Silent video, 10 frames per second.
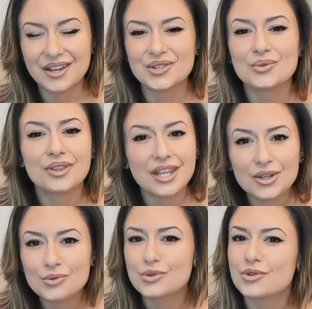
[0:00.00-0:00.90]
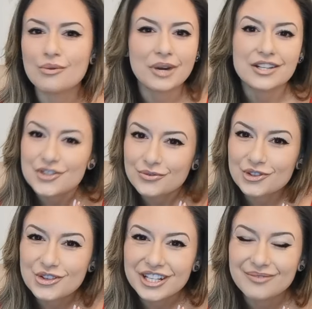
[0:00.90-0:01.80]
So thank you so much for
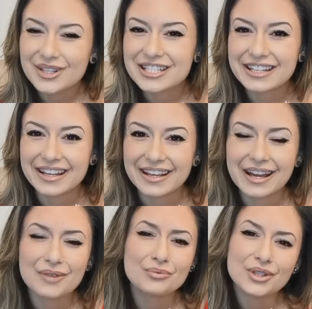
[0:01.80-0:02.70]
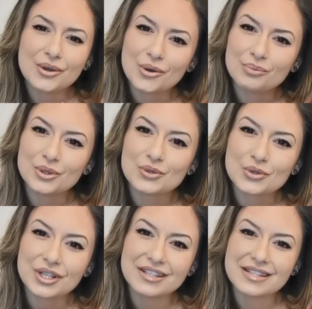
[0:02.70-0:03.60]
joining me today. I really hope you
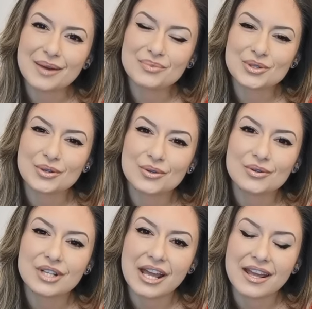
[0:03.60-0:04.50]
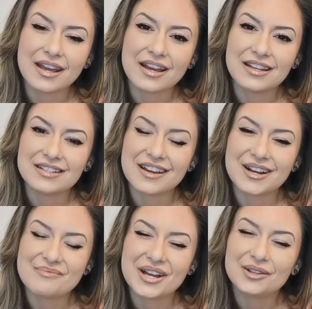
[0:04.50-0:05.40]
enjoyed this episode, and
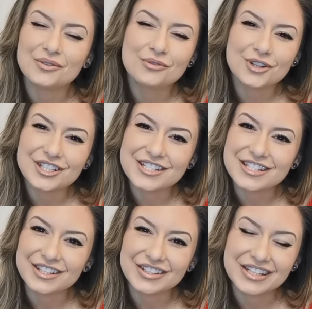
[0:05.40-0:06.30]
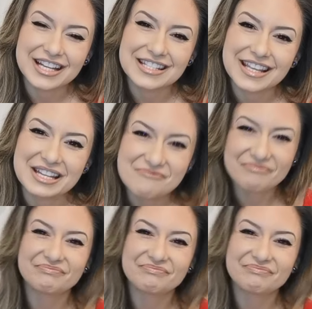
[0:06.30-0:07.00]
I look forward to seeing you guys again.